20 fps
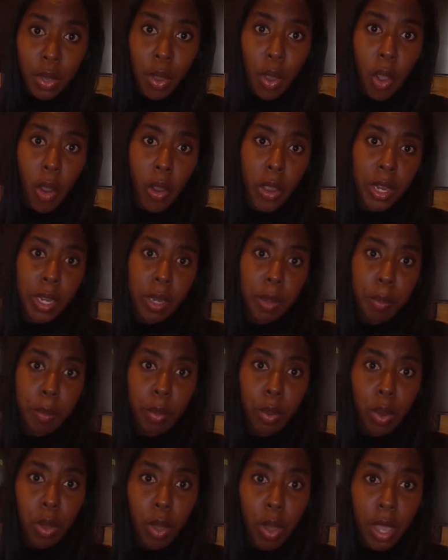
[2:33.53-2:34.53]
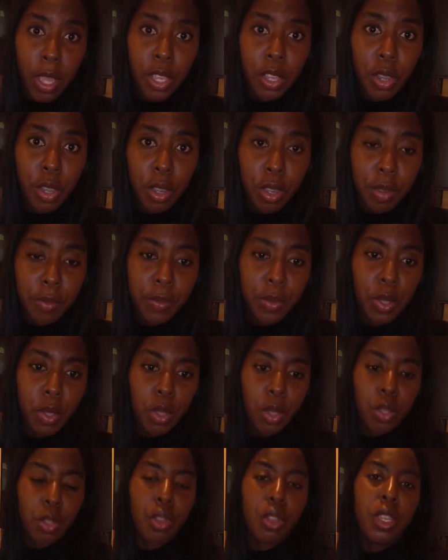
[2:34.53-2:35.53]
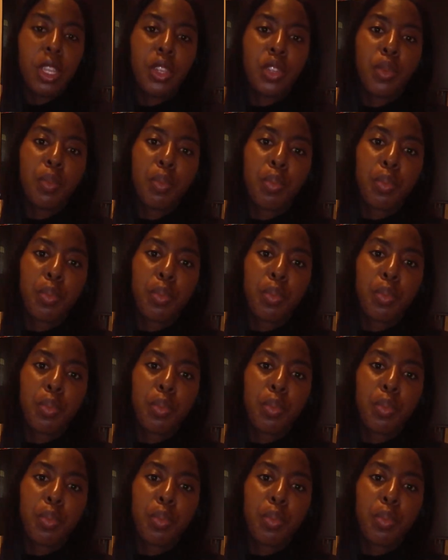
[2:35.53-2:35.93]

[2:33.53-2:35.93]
or an employer, you need to